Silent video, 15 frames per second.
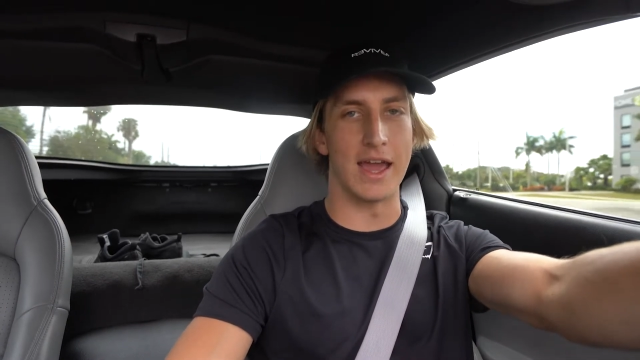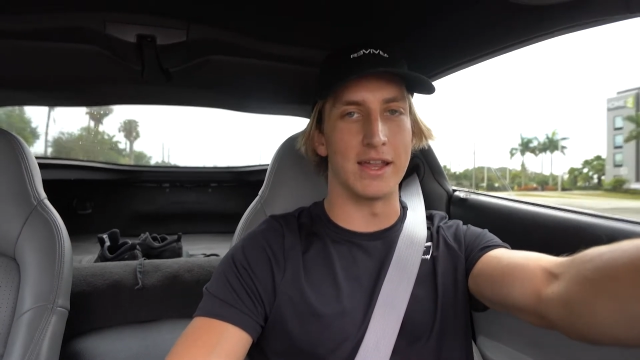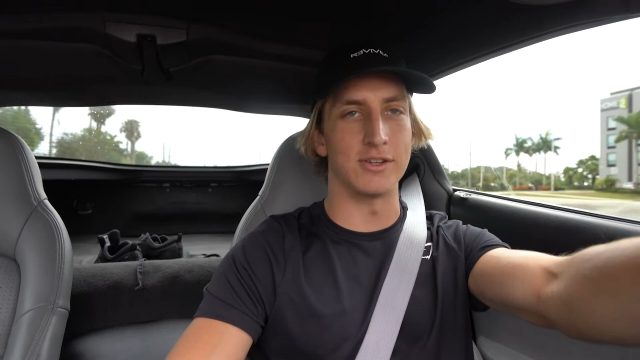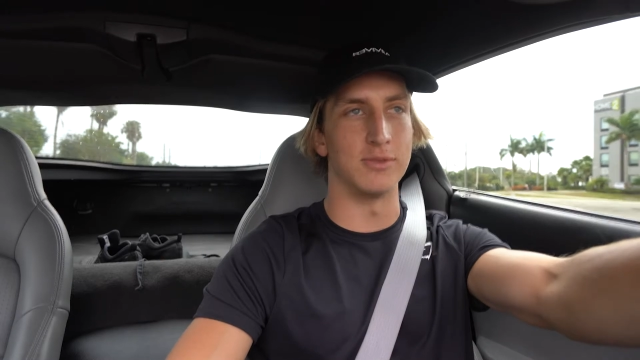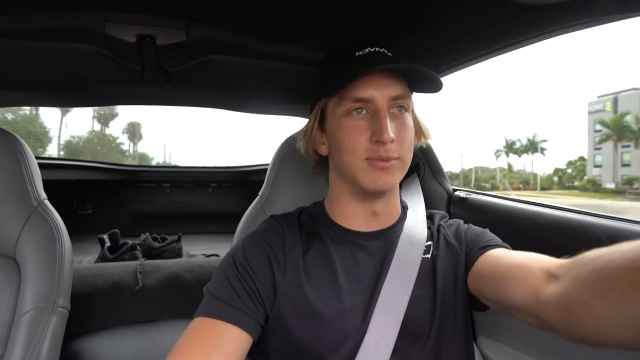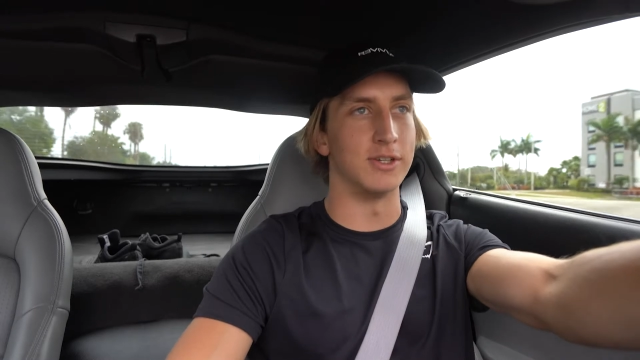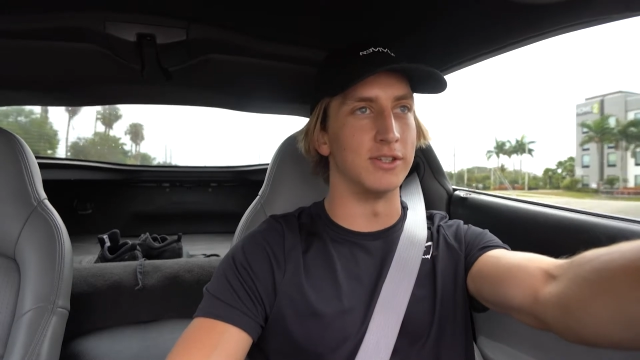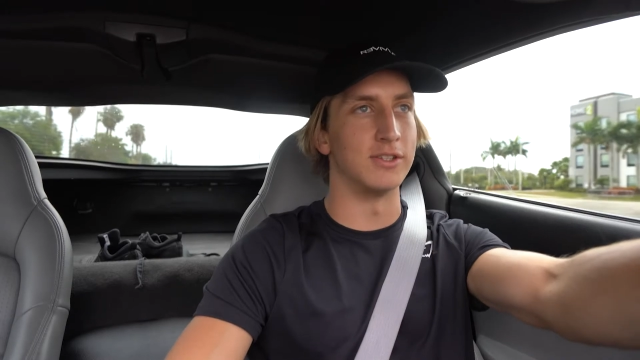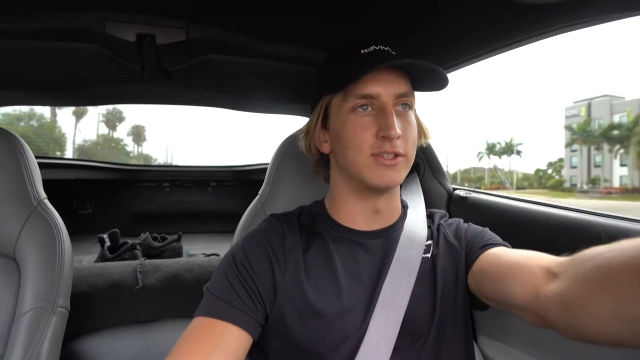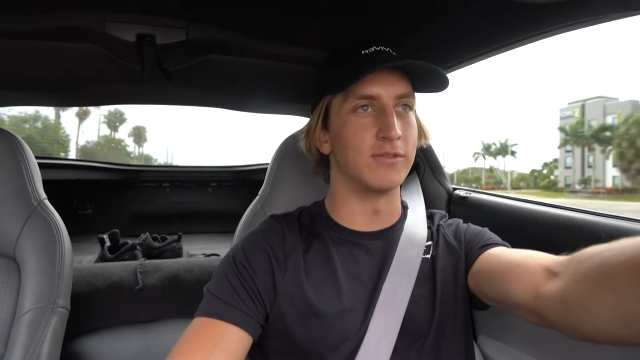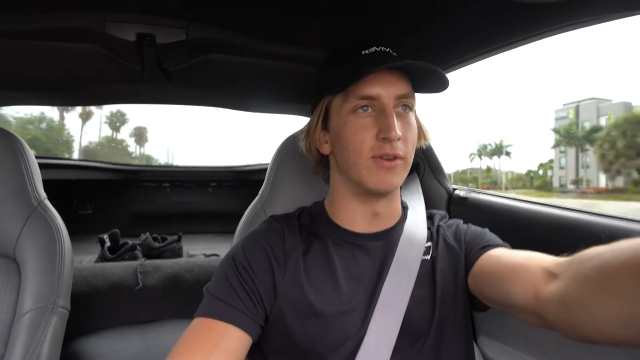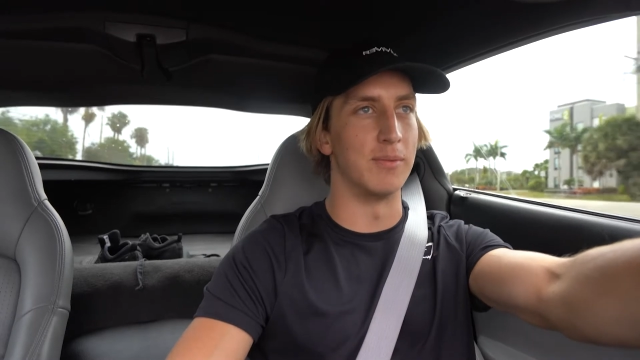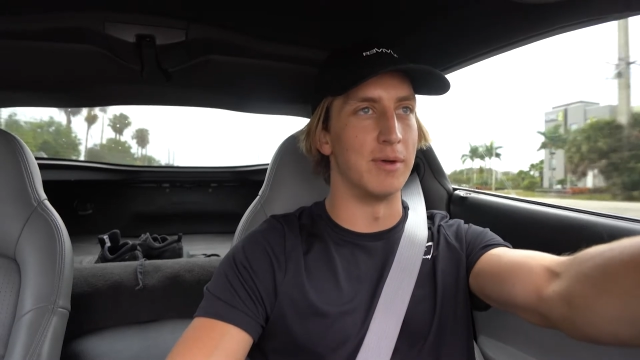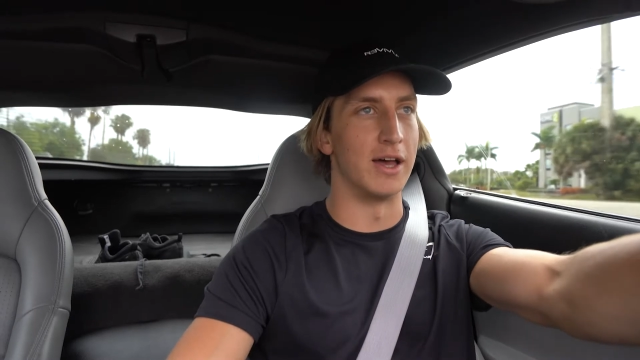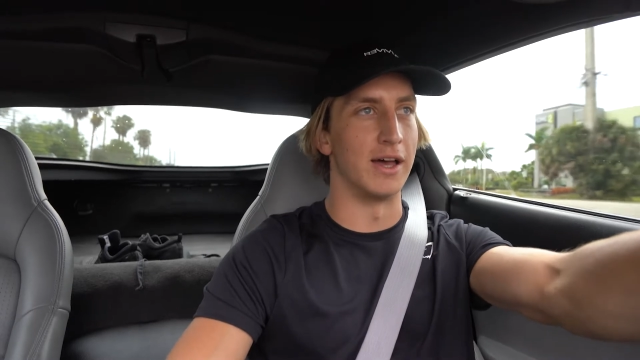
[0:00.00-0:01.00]
attributes
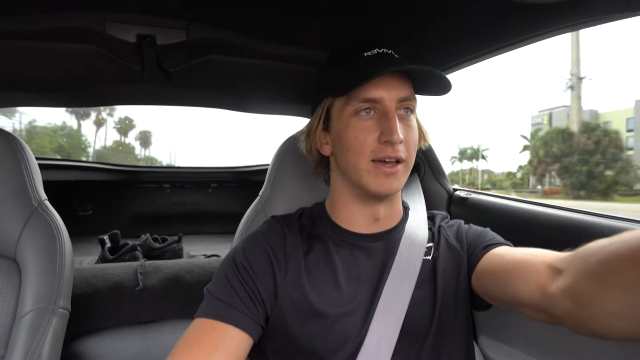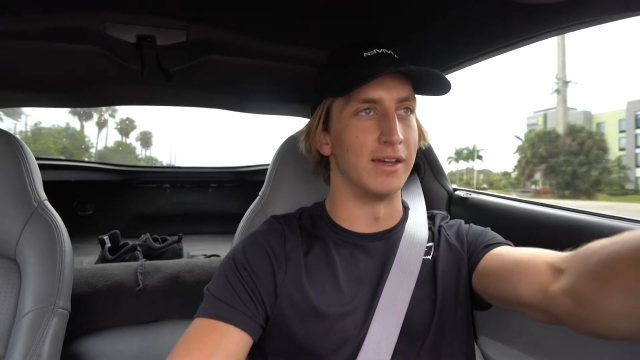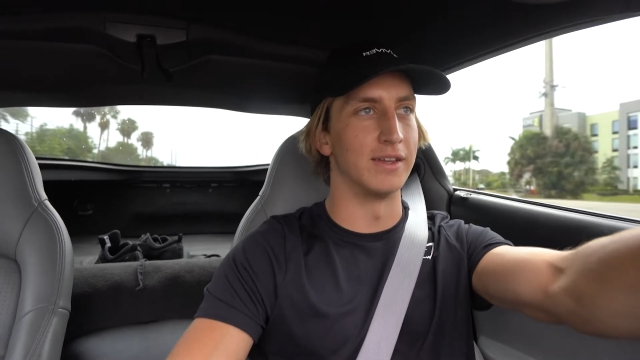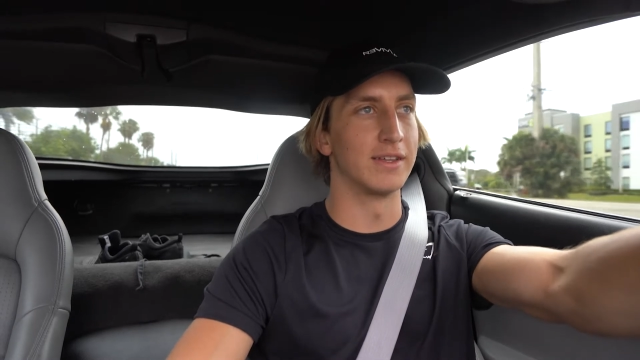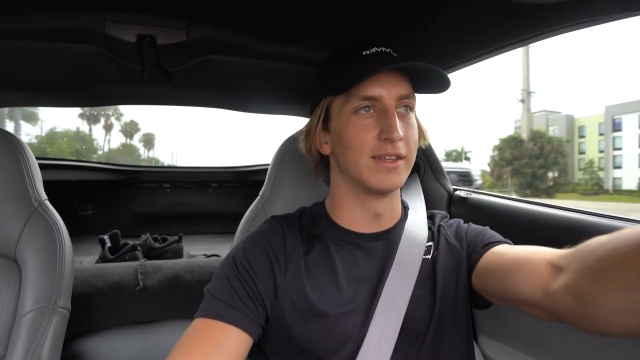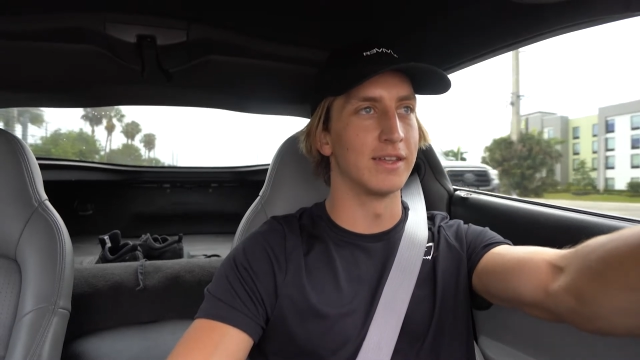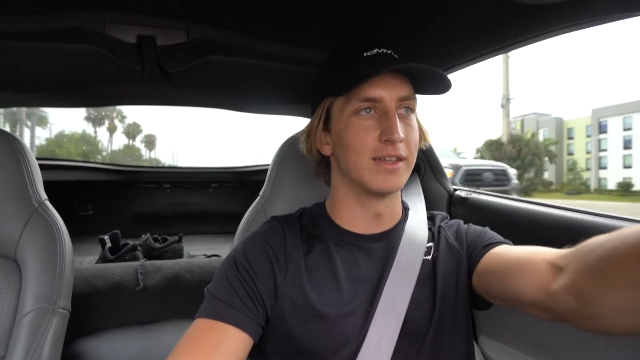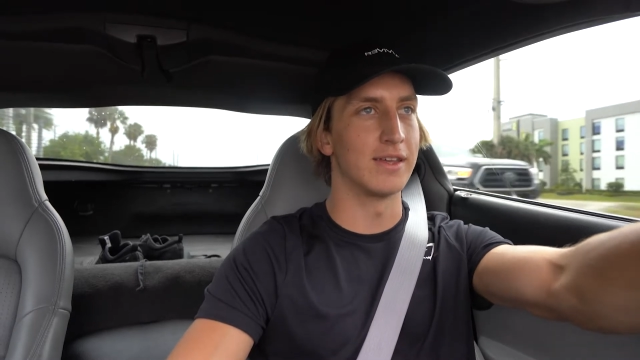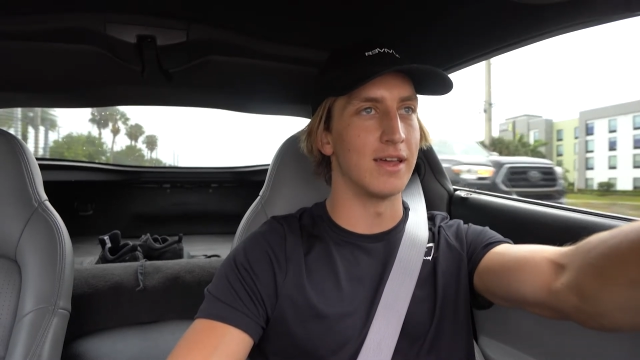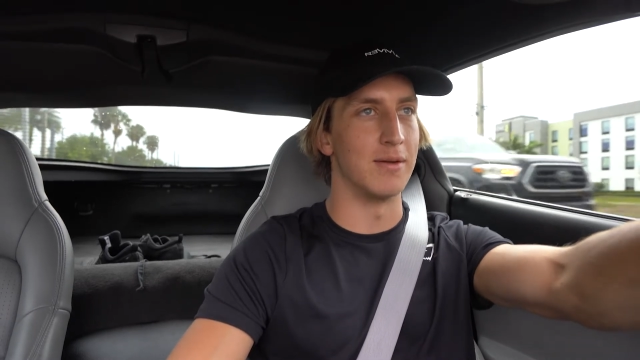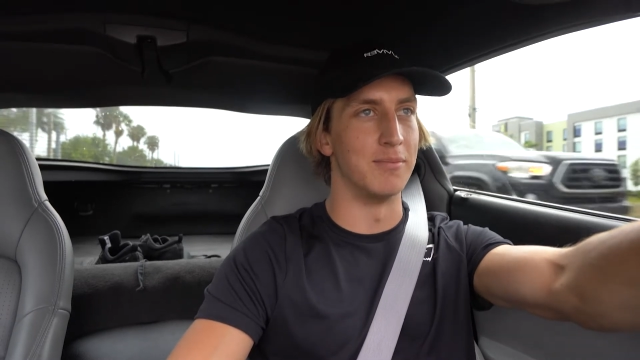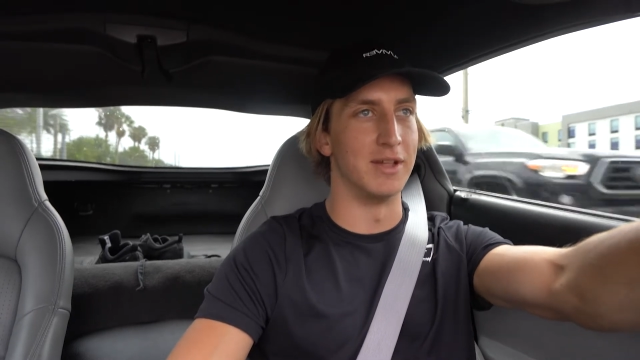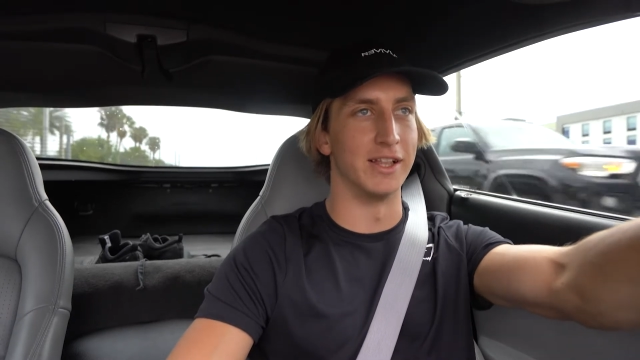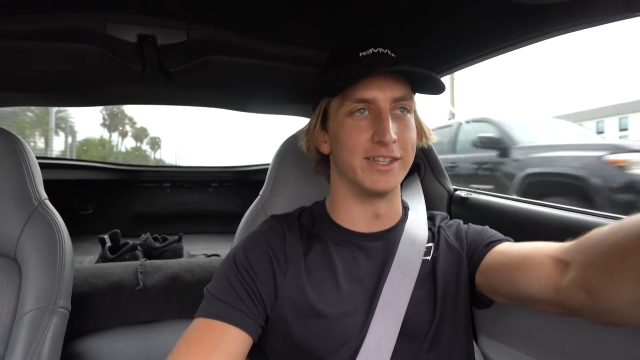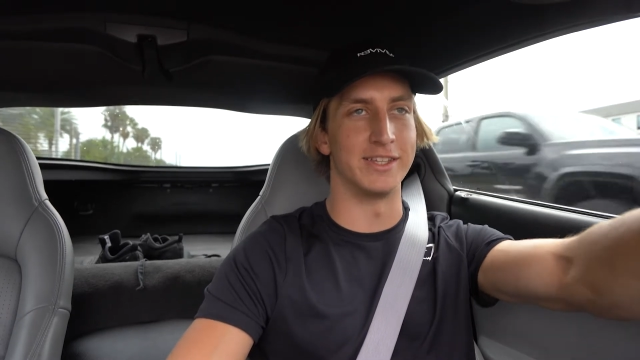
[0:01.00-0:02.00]
from a
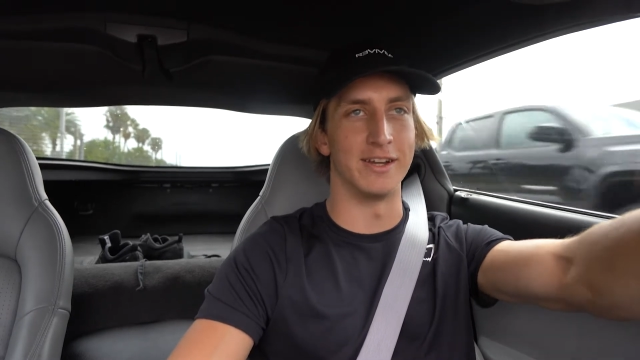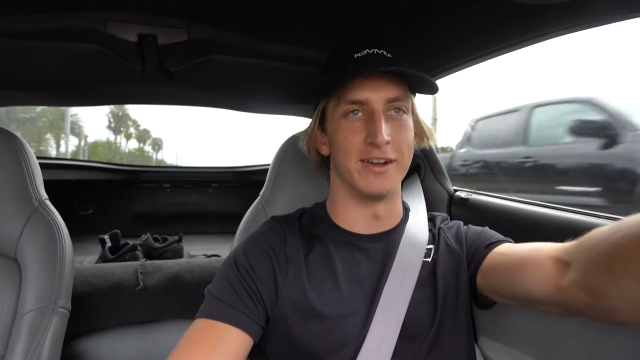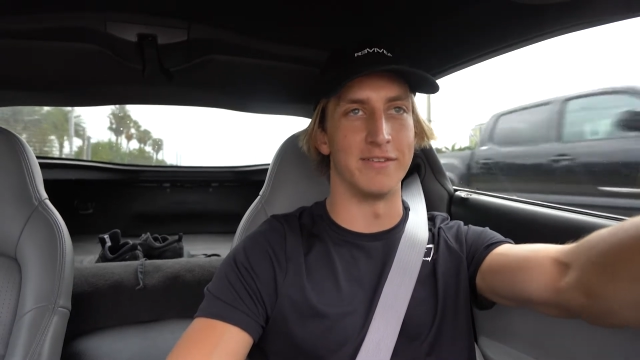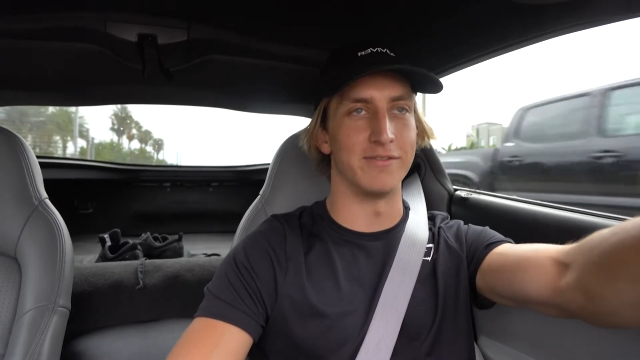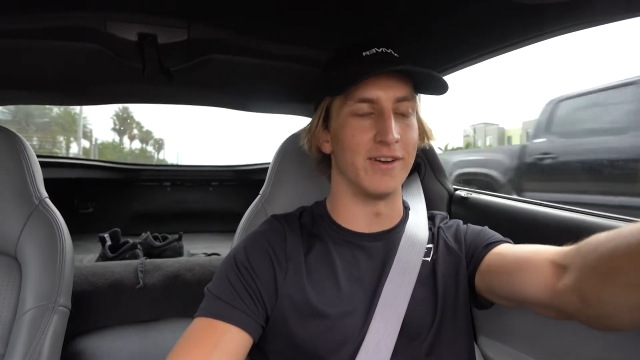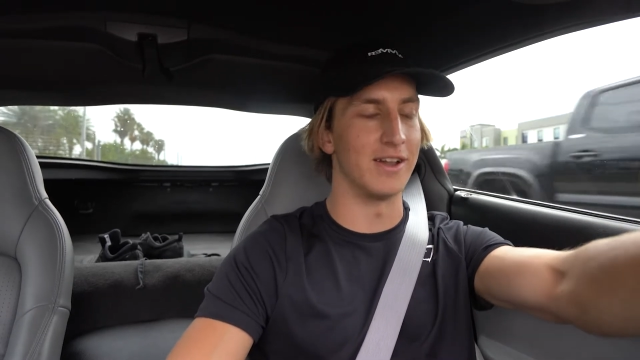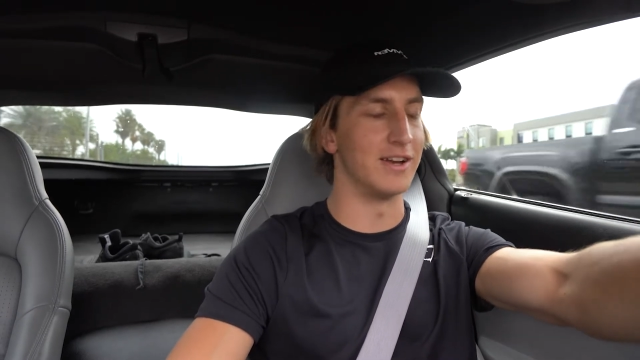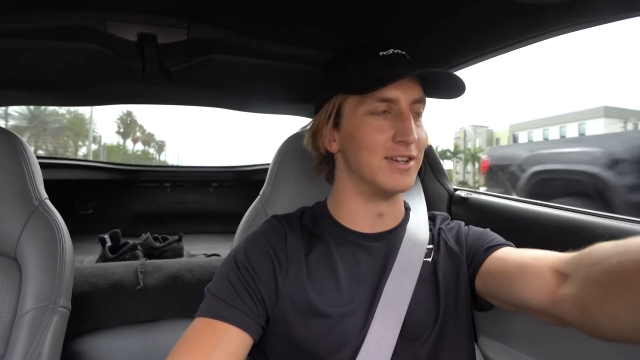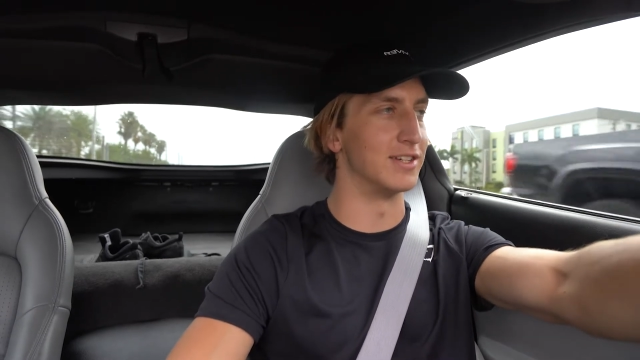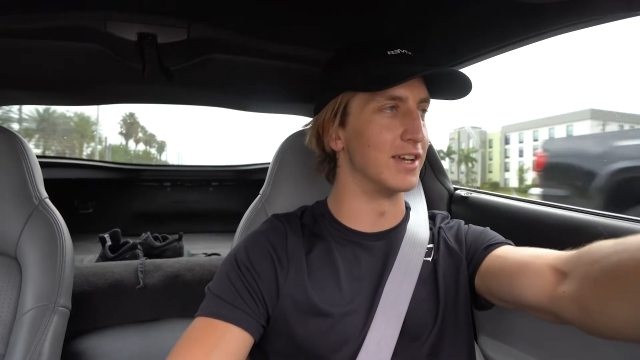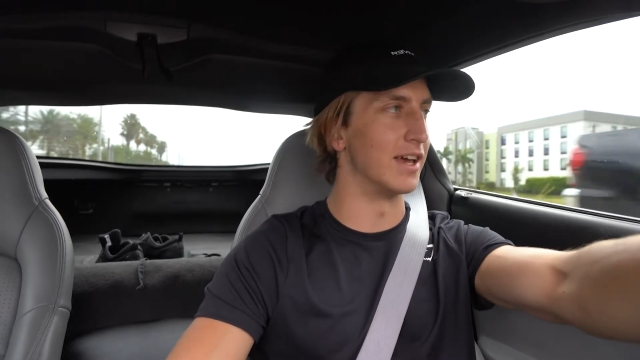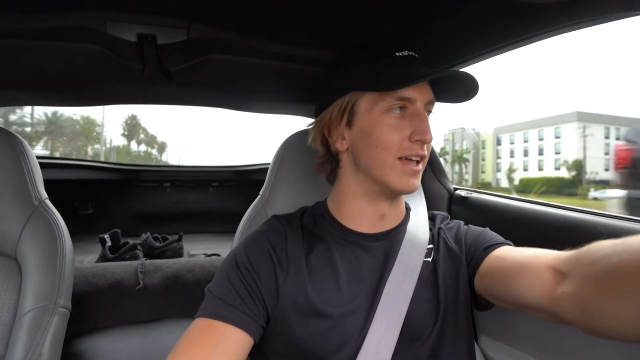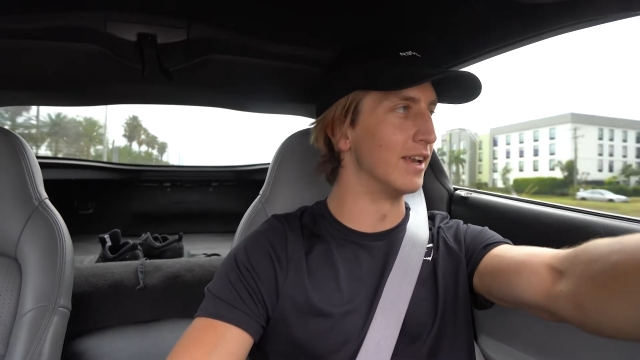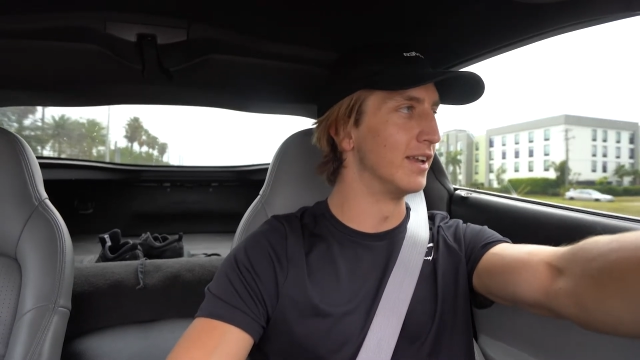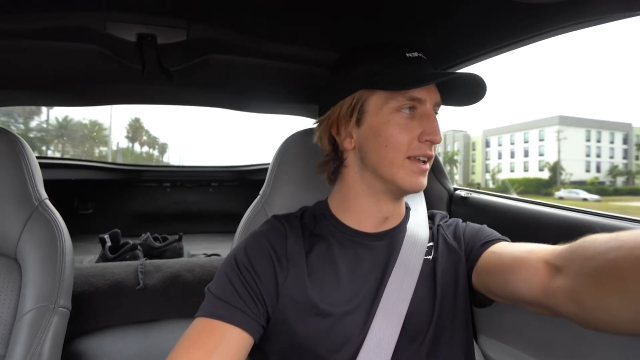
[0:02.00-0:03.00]
military fighter jet.